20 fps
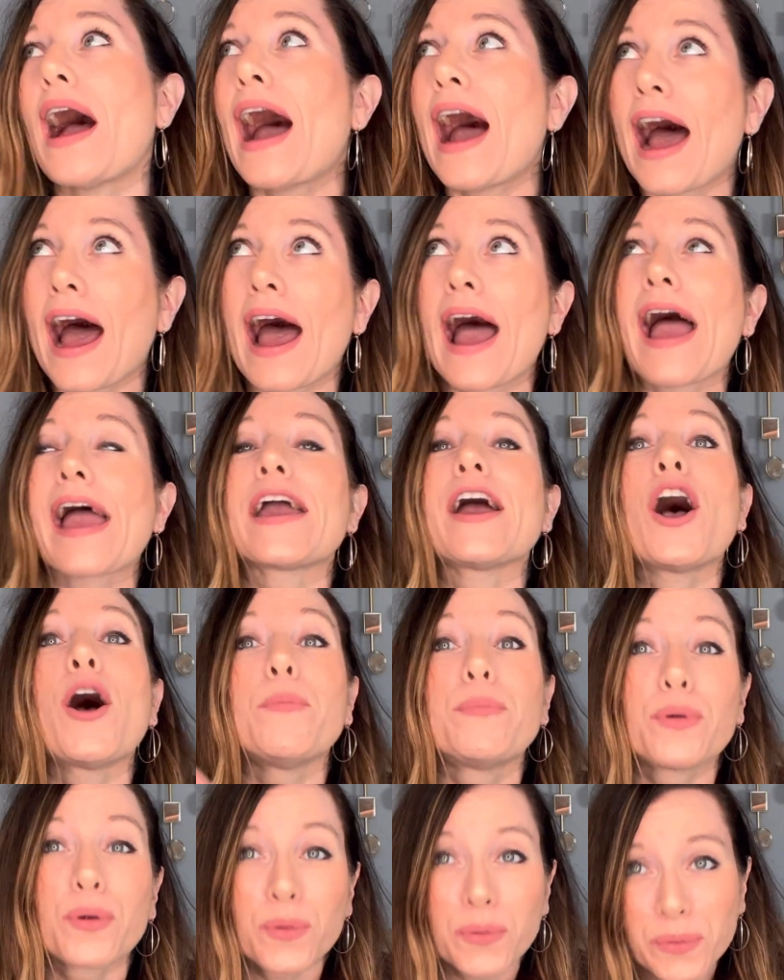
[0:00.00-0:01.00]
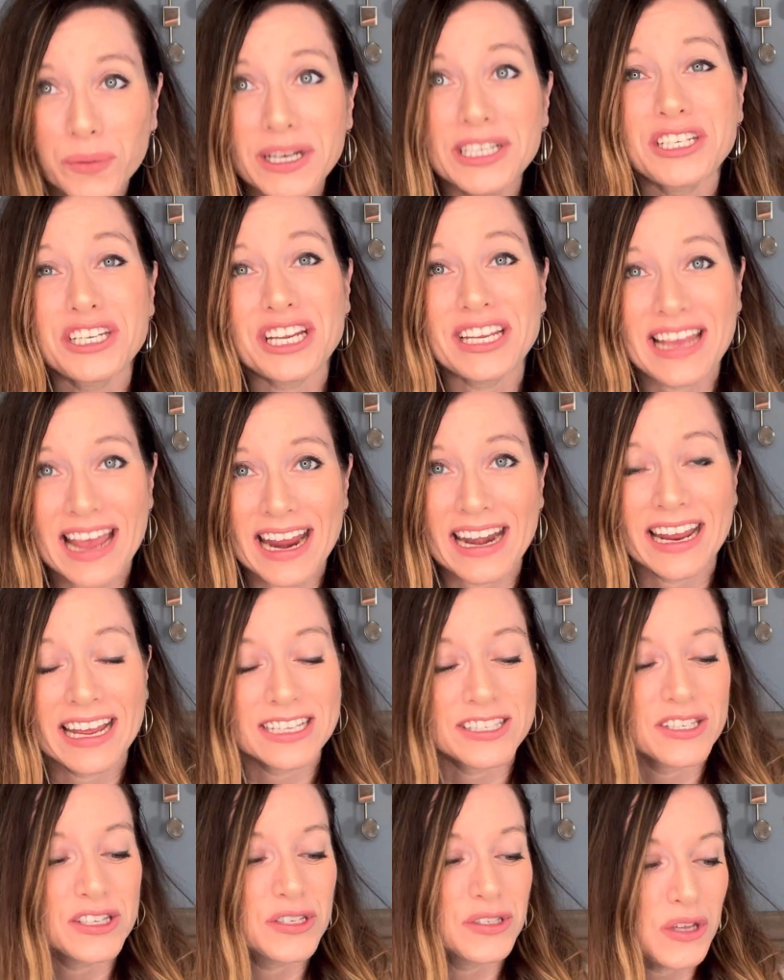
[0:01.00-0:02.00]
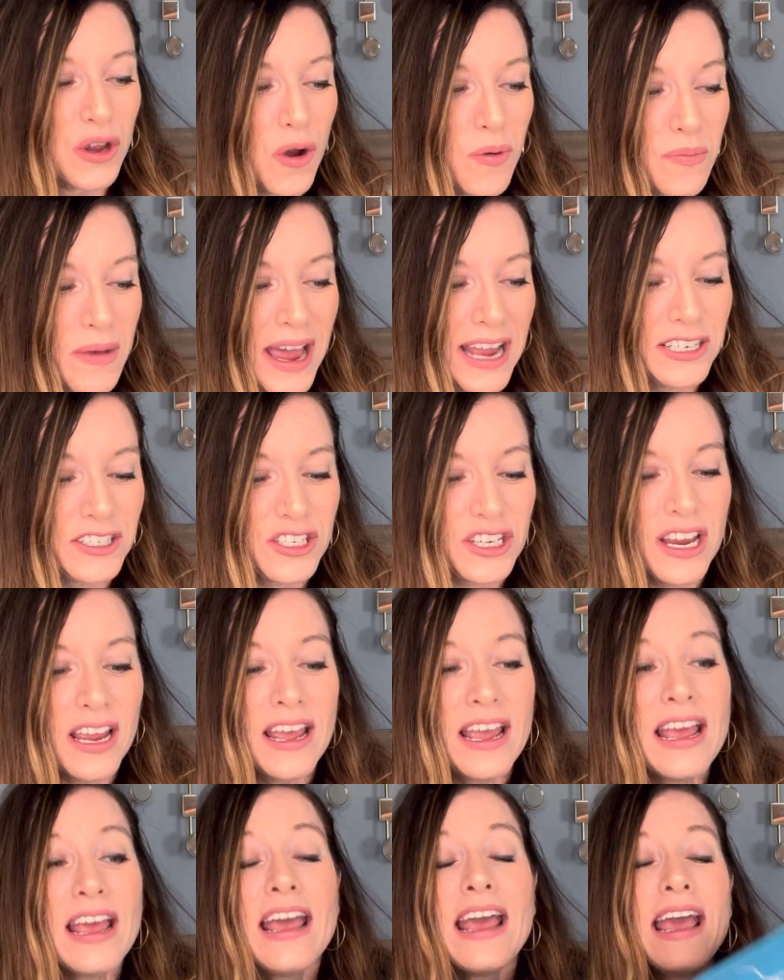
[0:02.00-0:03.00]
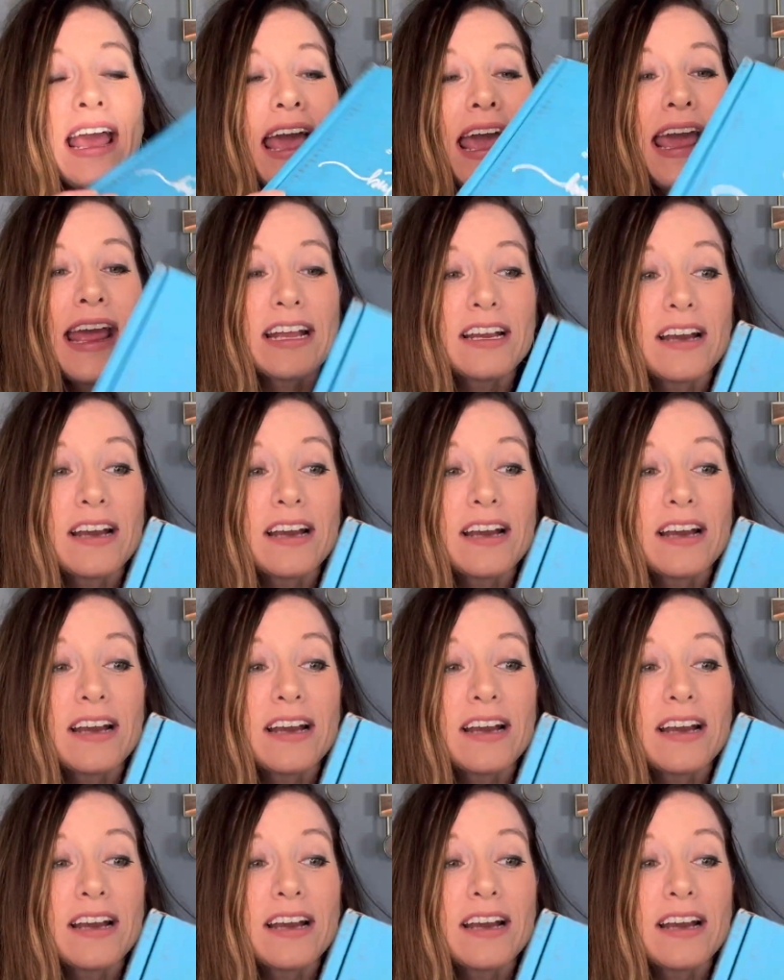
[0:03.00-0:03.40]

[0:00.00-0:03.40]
I appreciate it so much. It